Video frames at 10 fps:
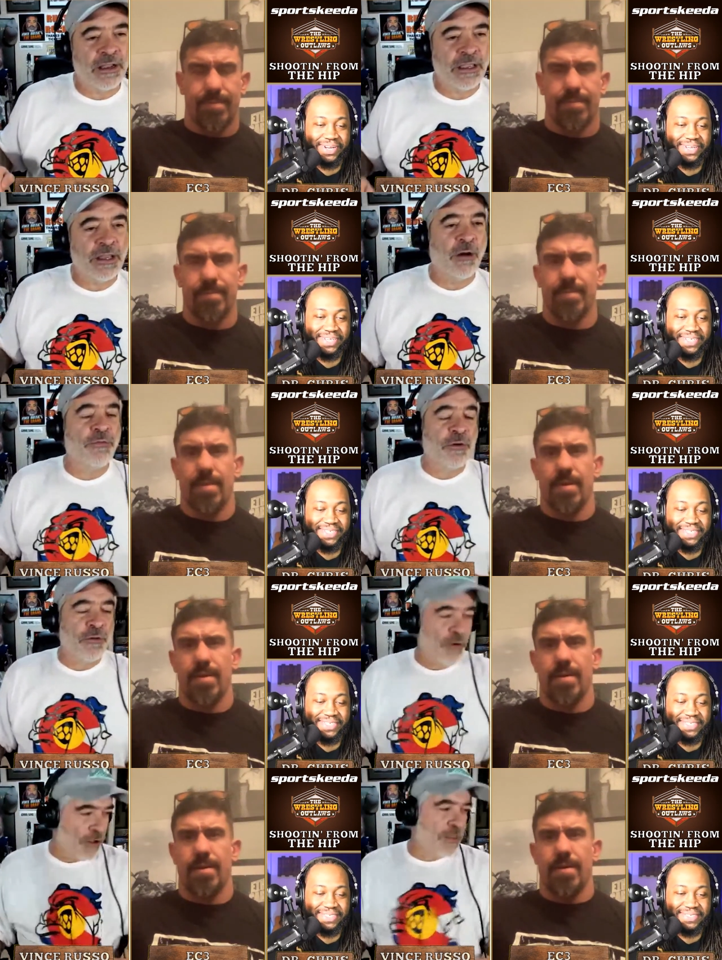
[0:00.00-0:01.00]
Speaker 1: you know, for
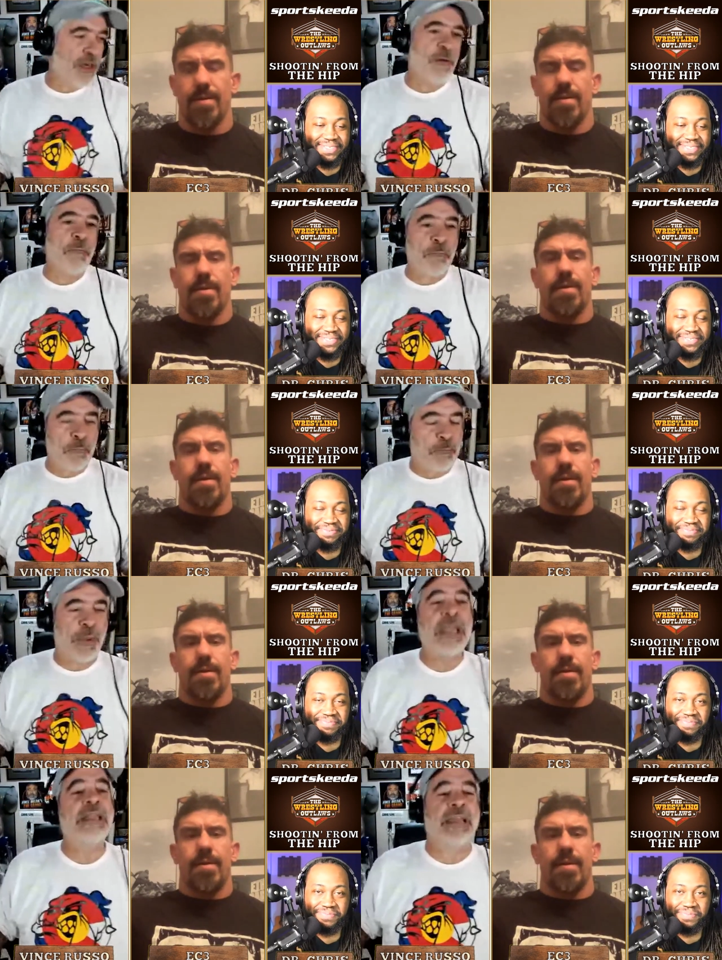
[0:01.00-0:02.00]
all the
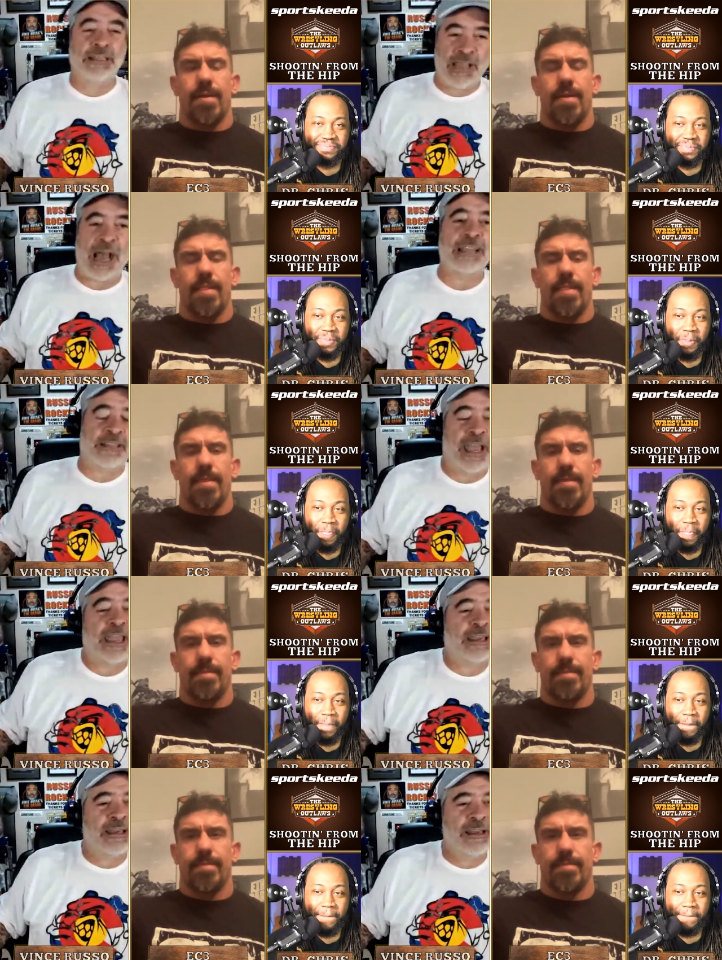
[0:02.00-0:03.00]
beatings I
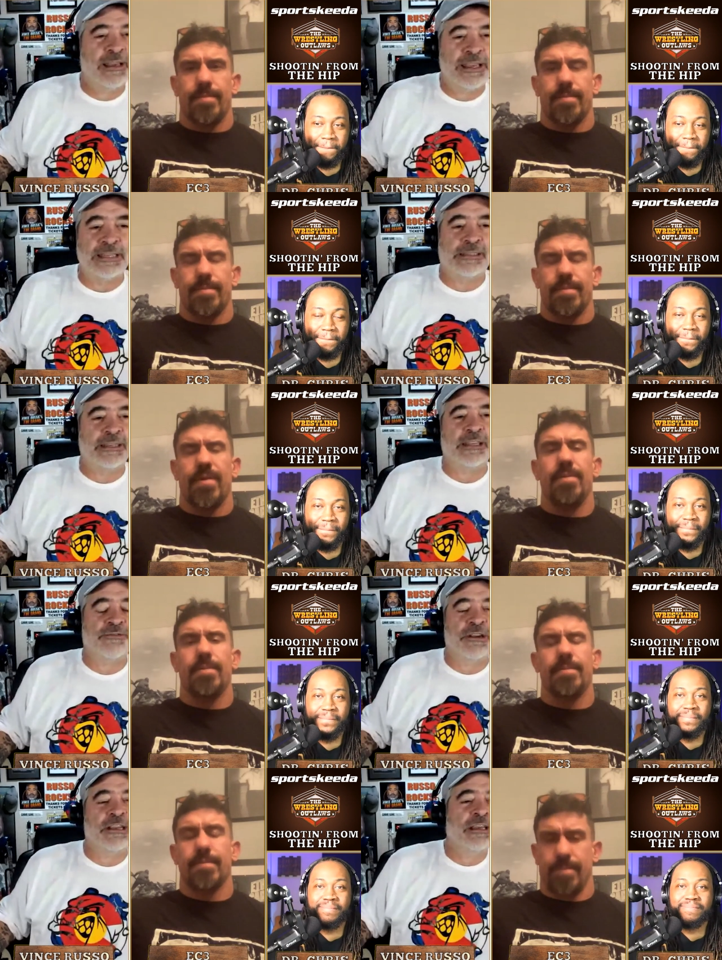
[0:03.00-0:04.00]
take,
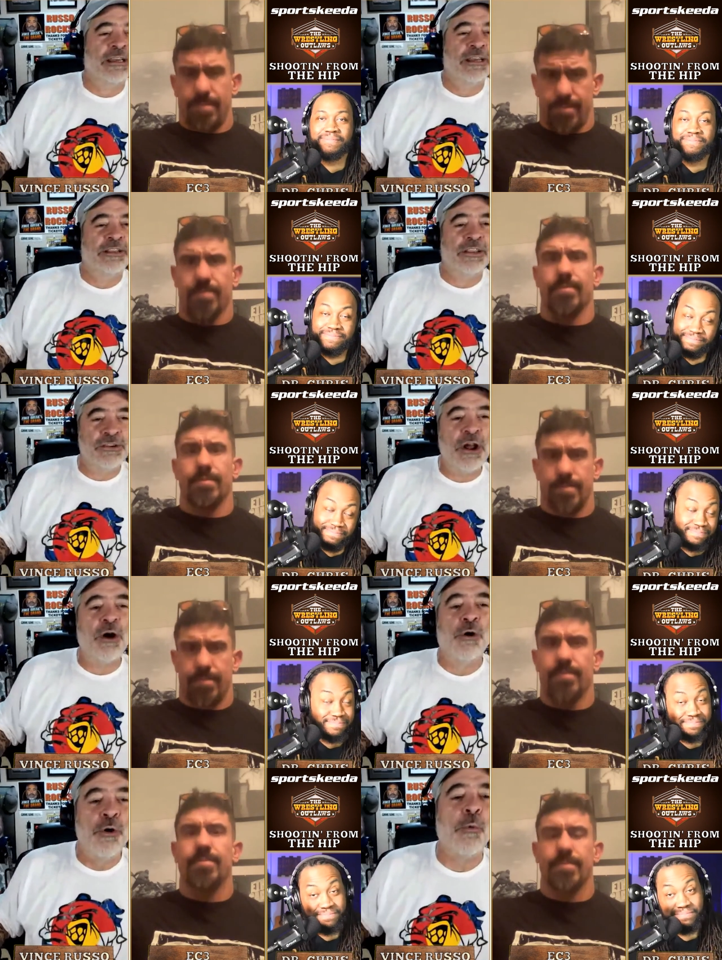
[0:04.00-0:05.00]
EC3. Mm-hmm. You know
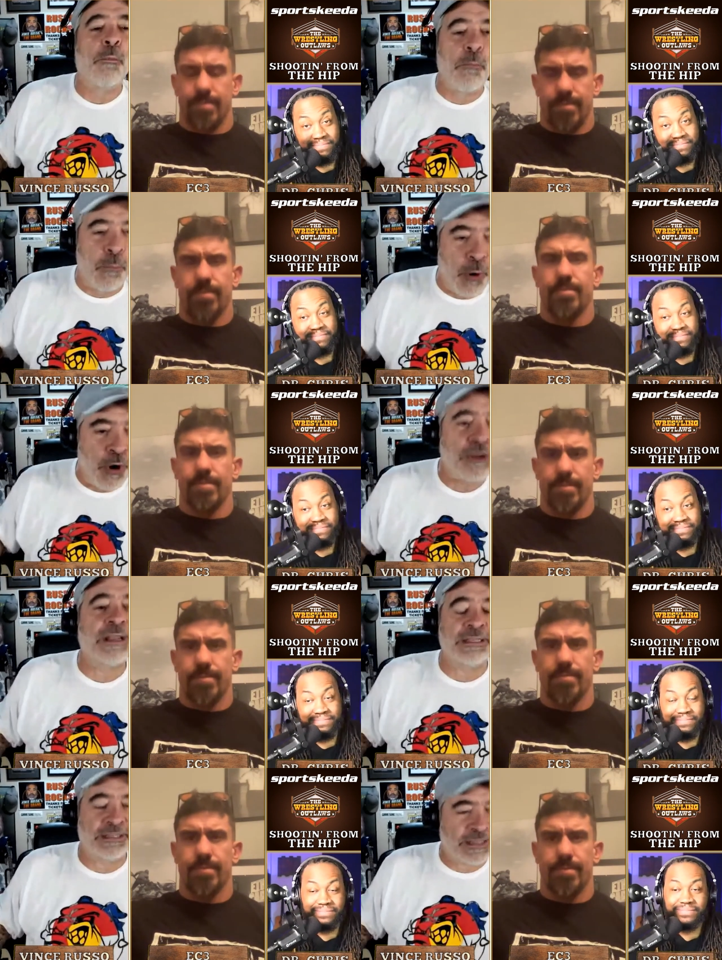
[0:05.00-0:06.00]
who put
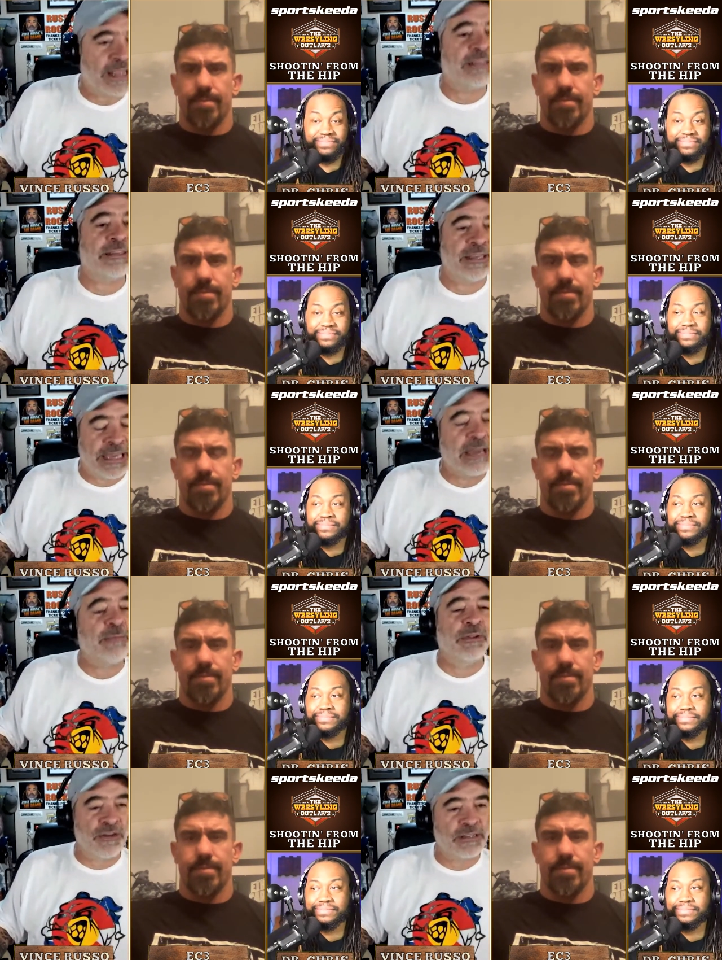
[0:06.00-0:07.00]
Stacy
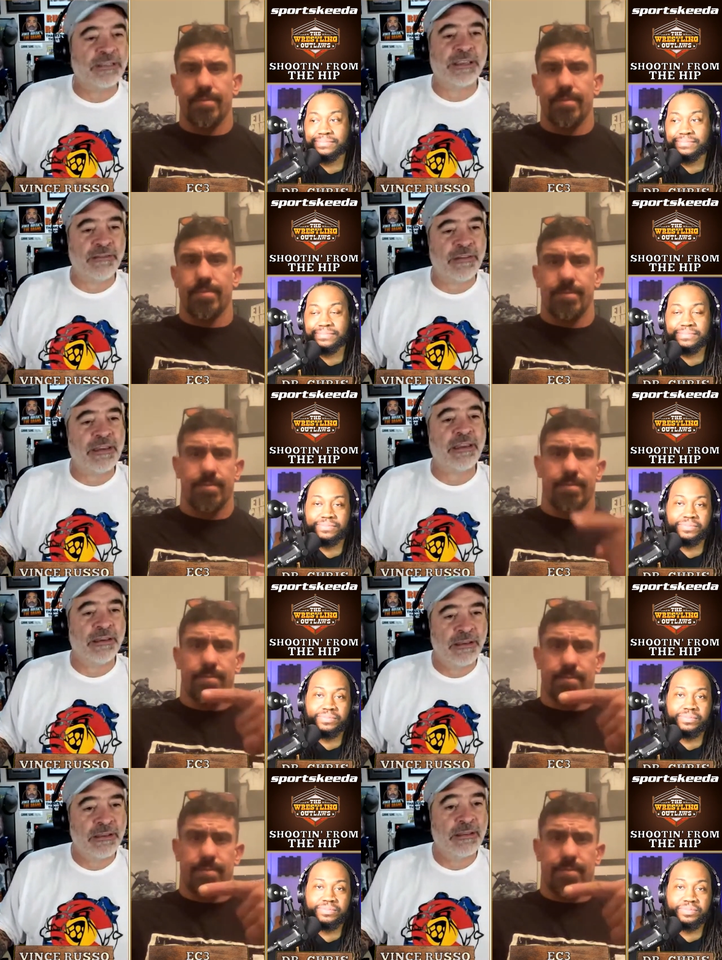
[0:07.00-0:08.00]
Keibler on TV?
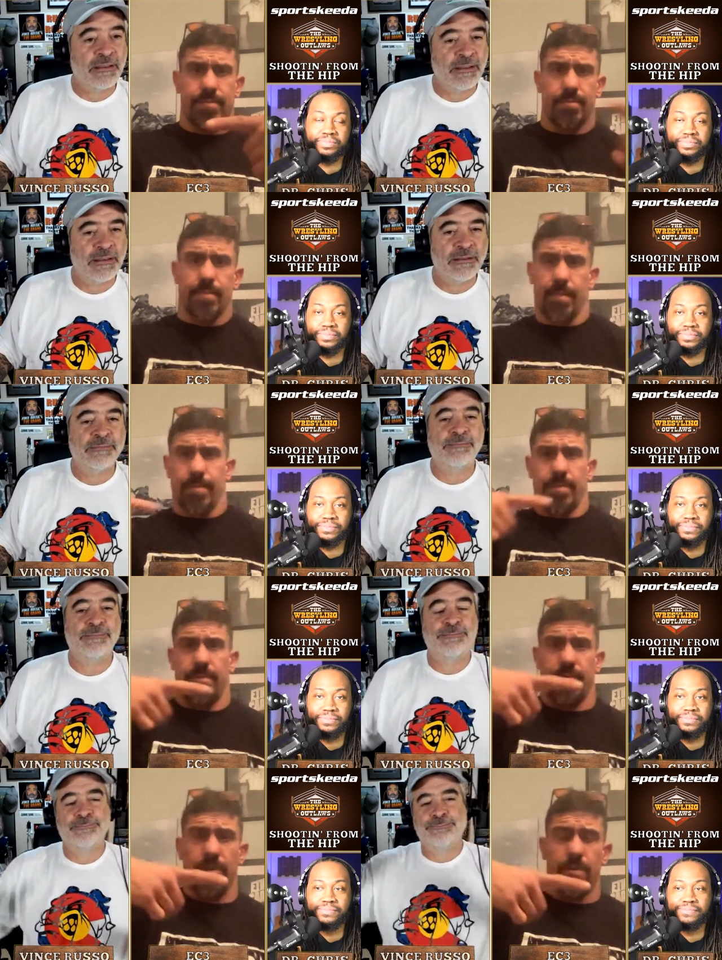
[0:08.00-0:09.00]

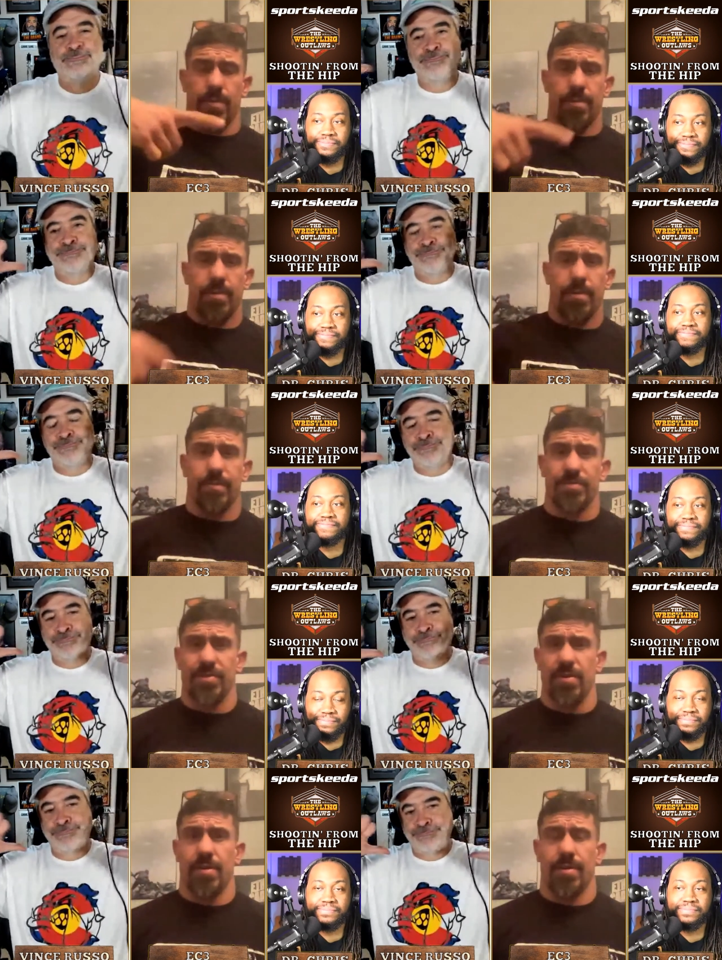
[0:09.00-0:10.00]
You for
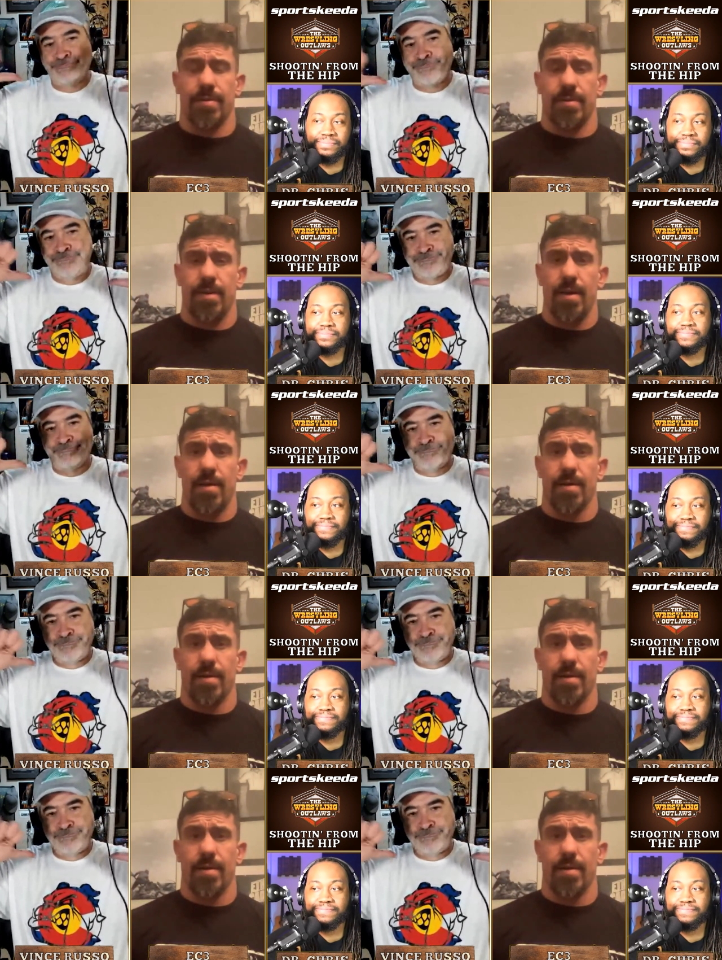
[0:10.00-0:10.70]
sure. Yeah.